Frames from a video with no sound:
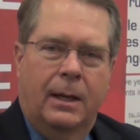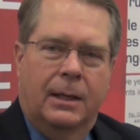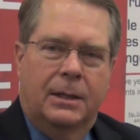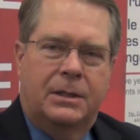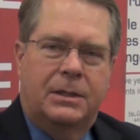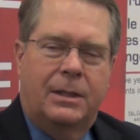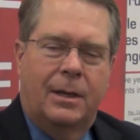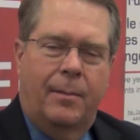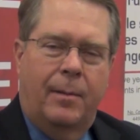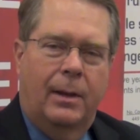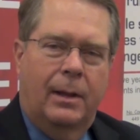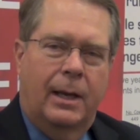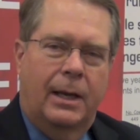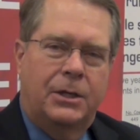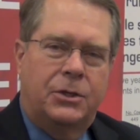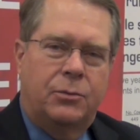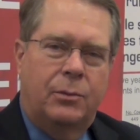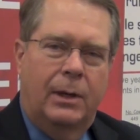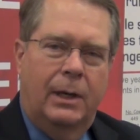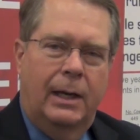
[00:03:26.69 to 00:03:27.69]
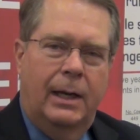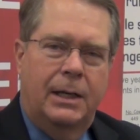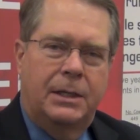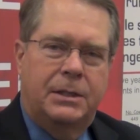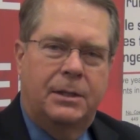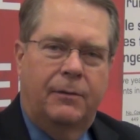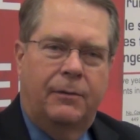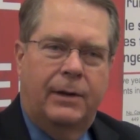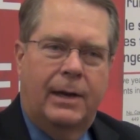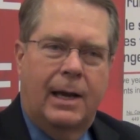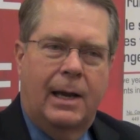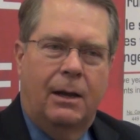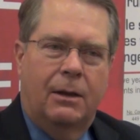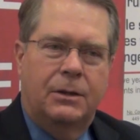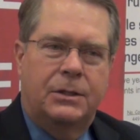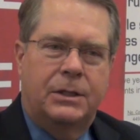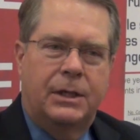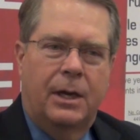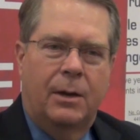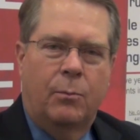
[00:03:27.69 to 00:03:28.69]
it stimulates release of
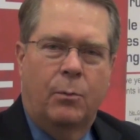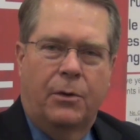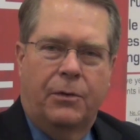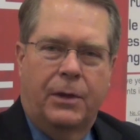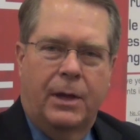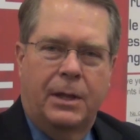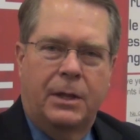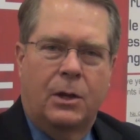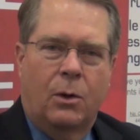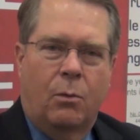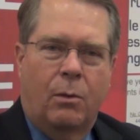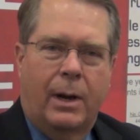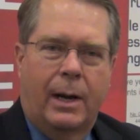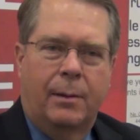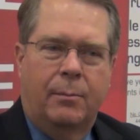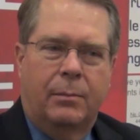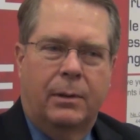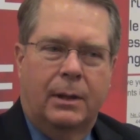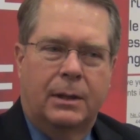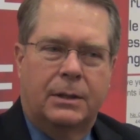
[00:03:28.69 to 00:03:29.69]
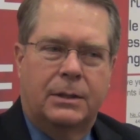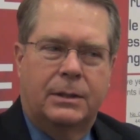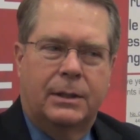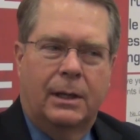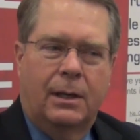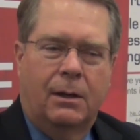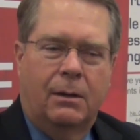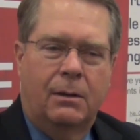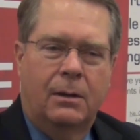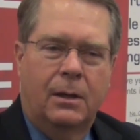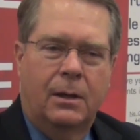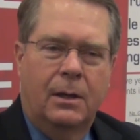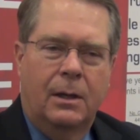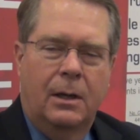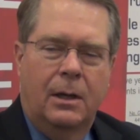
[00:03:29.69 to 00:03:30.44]
calcium within the white blood cell,